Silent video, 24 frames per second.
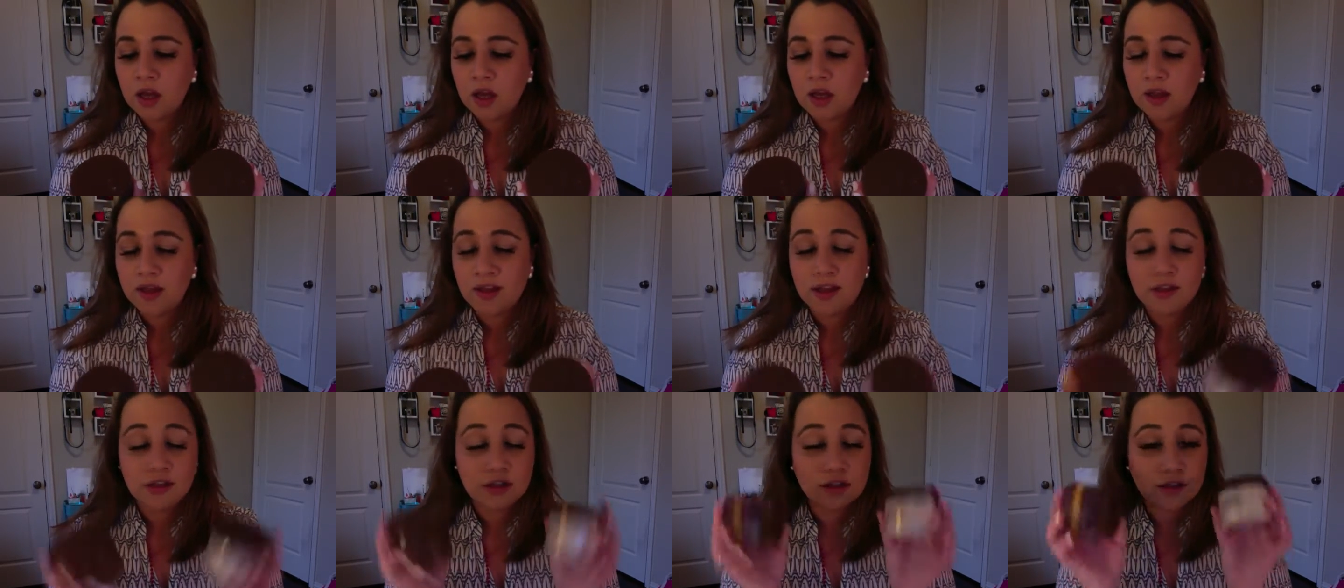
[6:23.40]

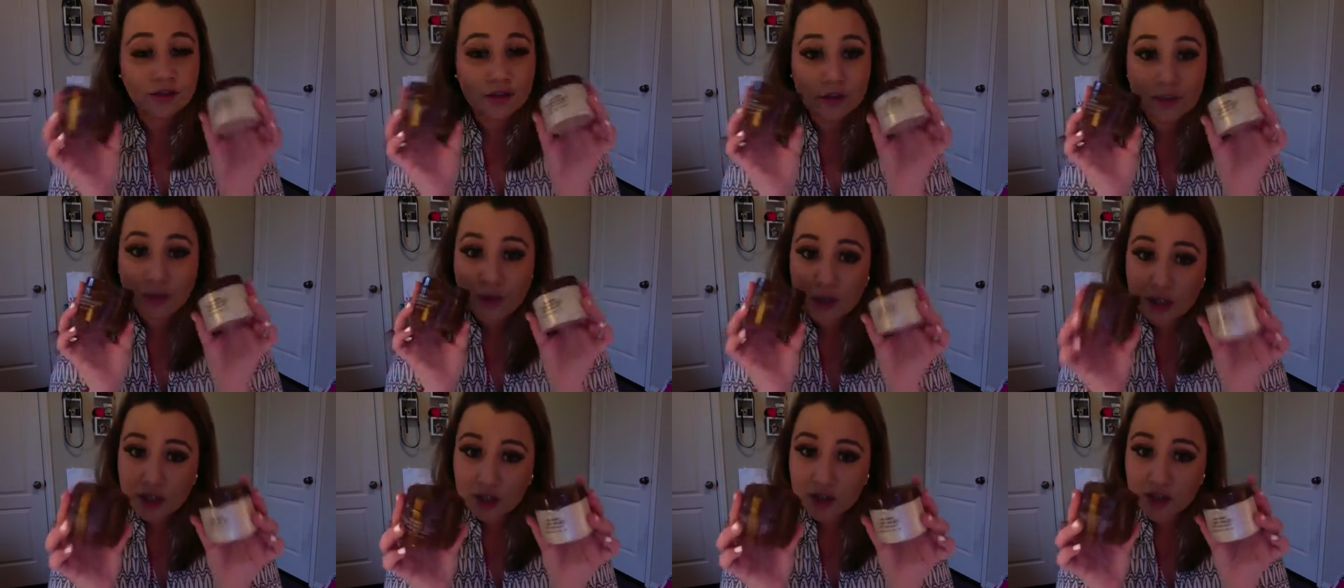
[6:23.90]
these are from
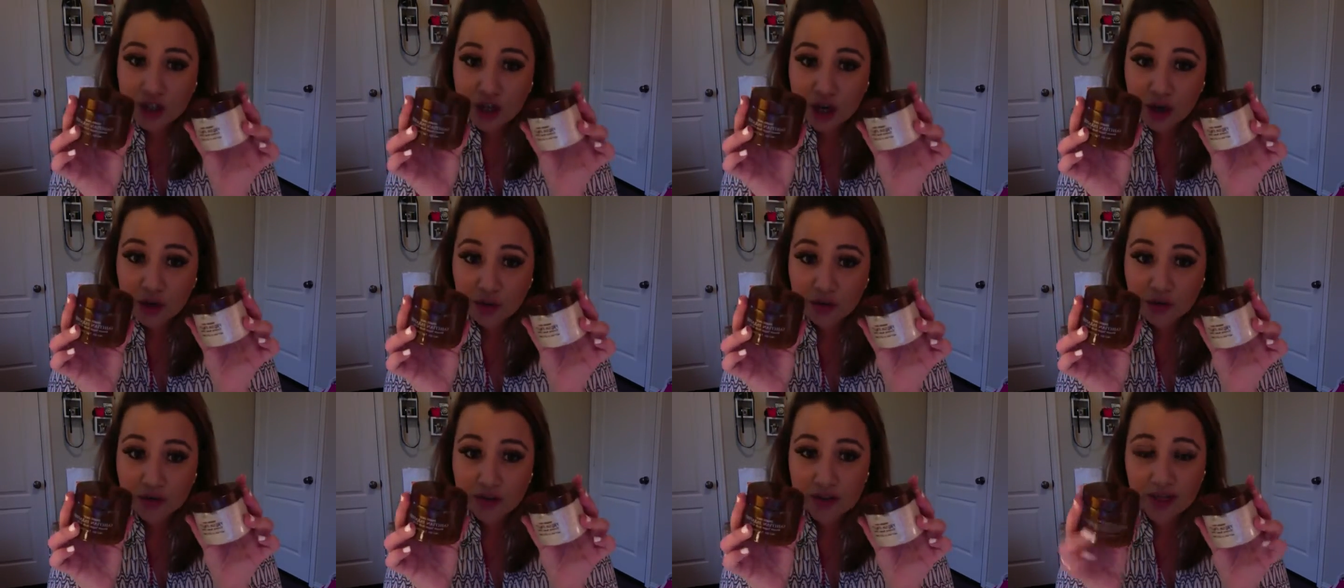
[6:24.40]
Trader
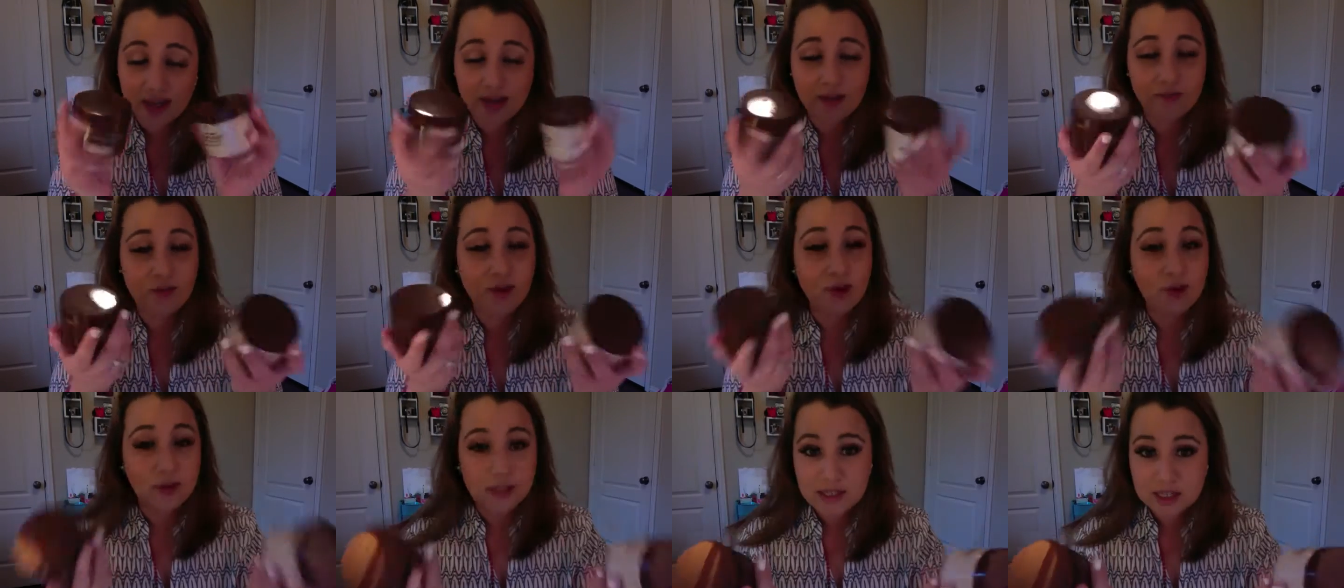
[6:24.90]
Joe's. I have
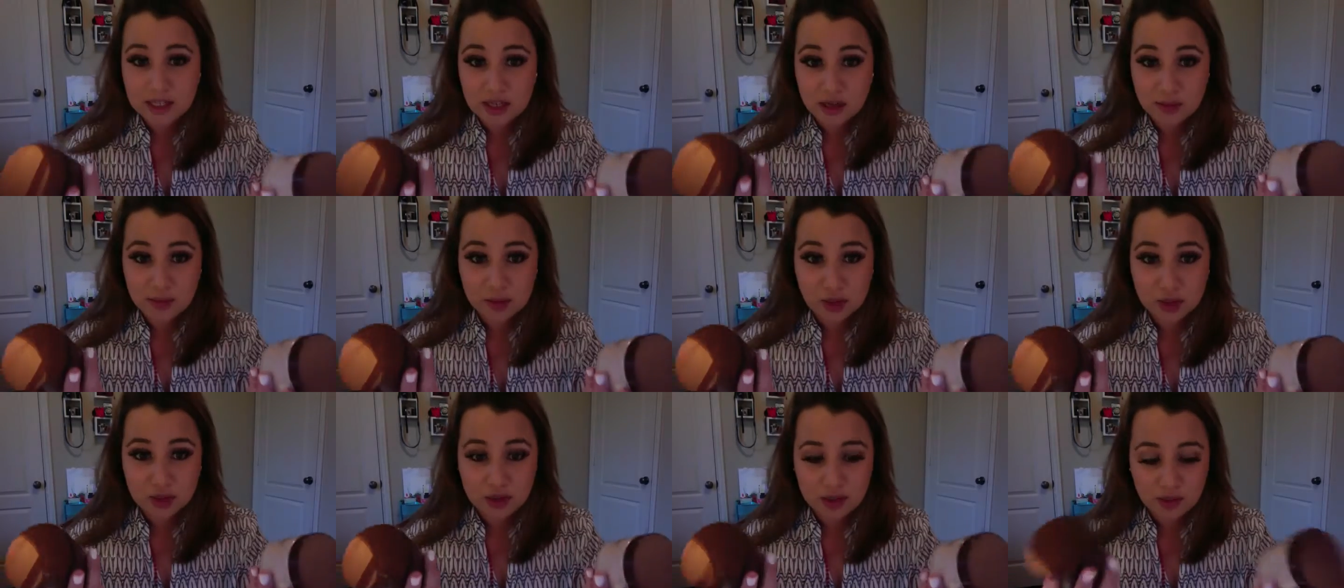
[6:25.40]
no idea how
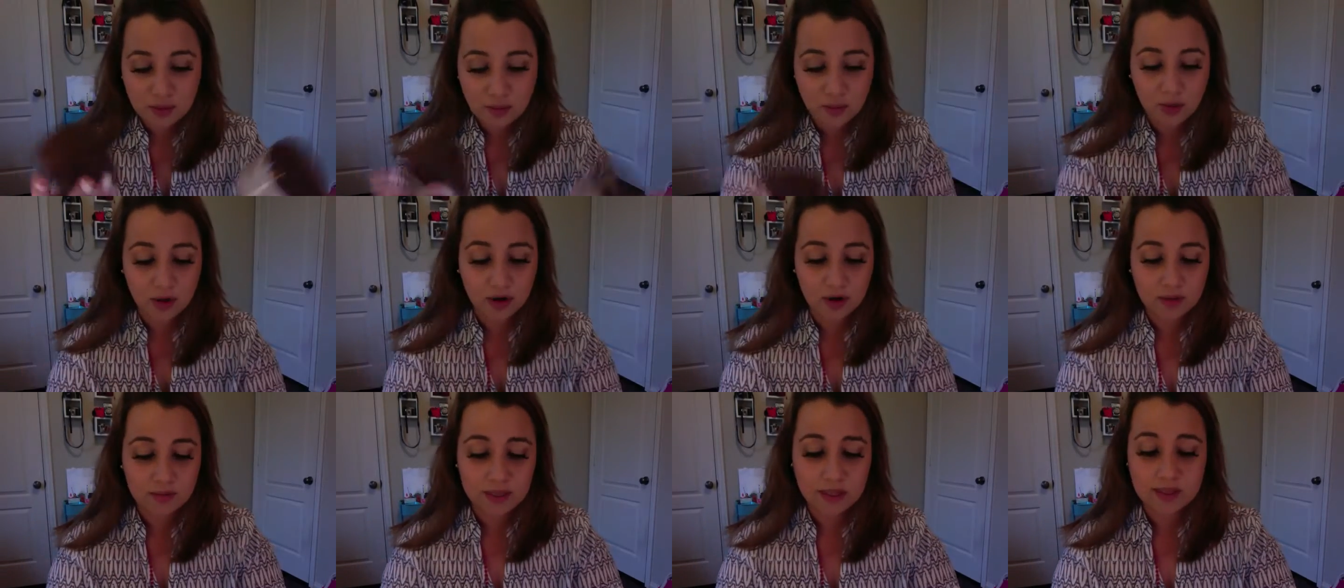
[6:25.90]
much they
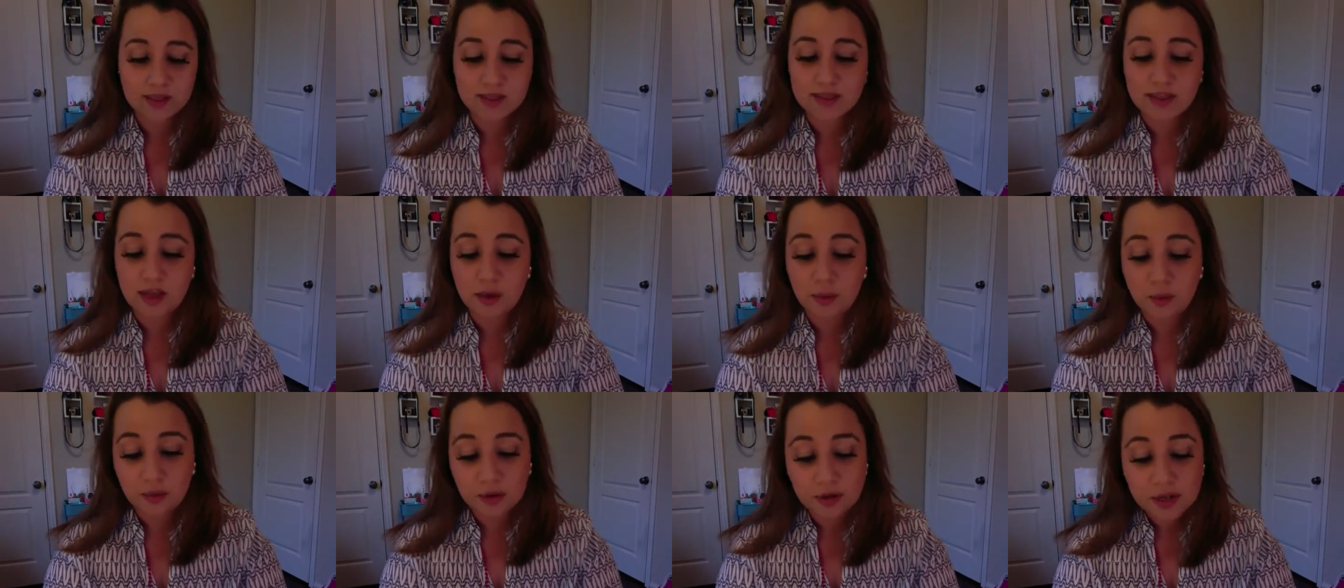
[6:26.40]
were because
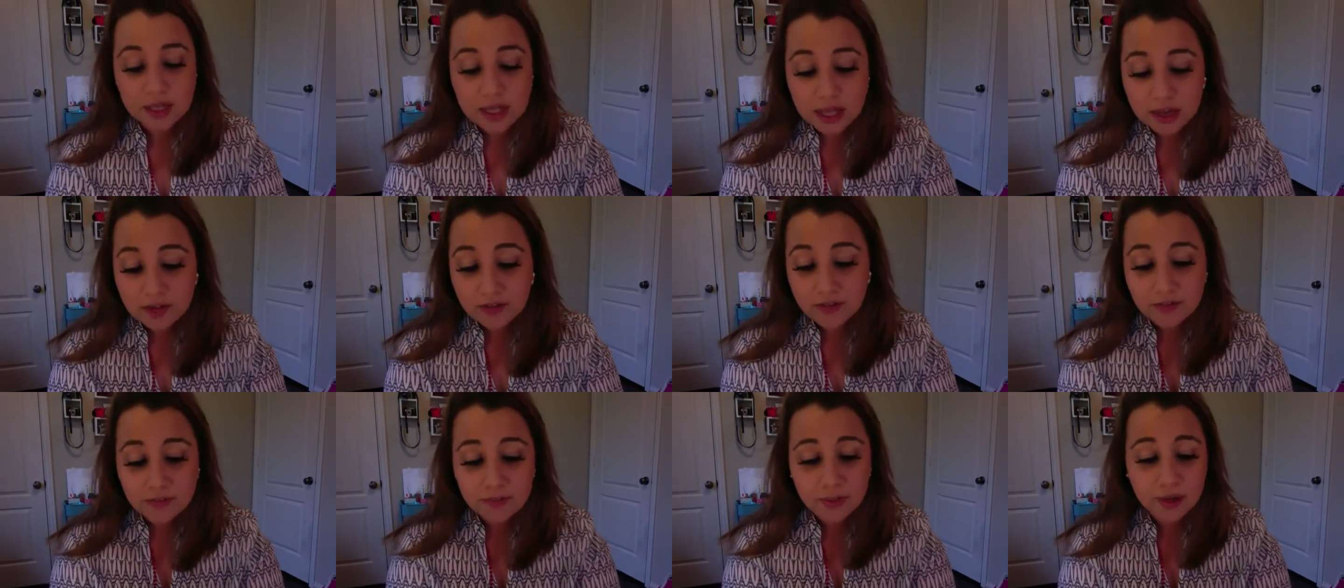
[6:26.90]
they were a
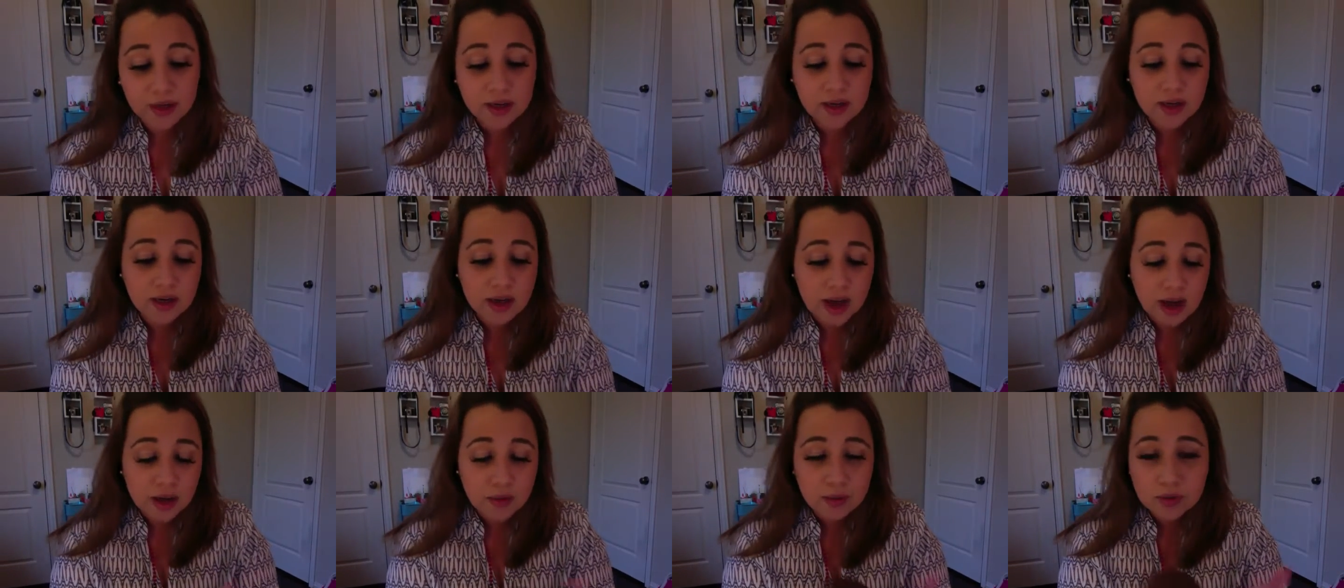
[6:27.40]
gift,
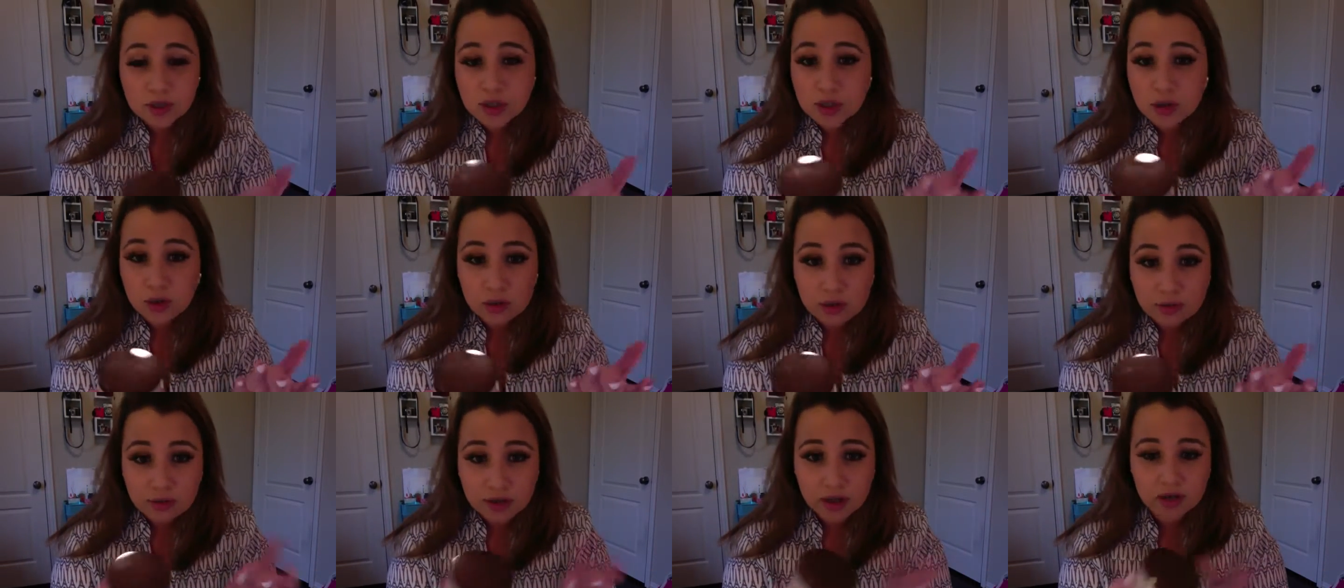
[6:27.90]
but I would
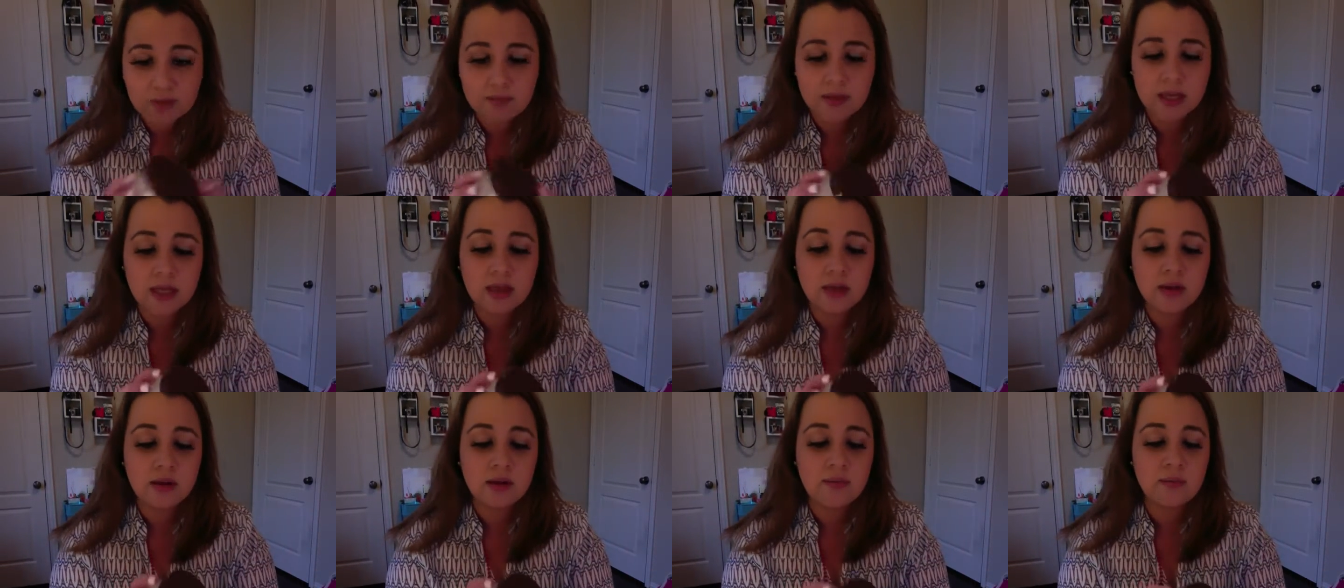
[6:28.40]
totally
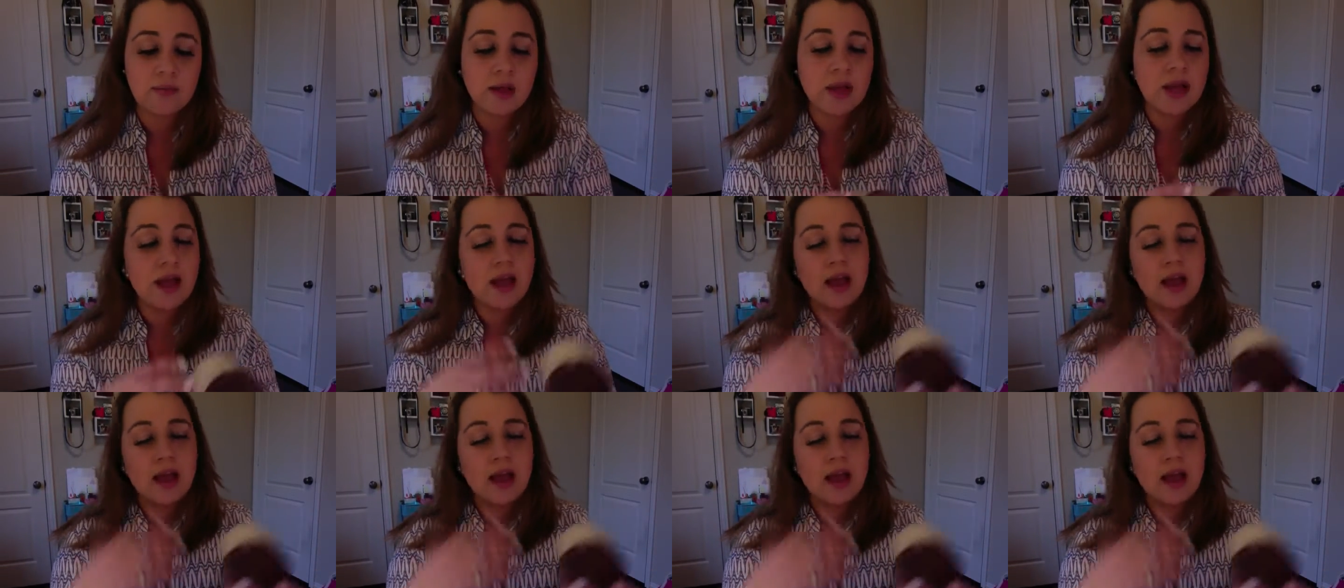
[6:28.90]
recommend them.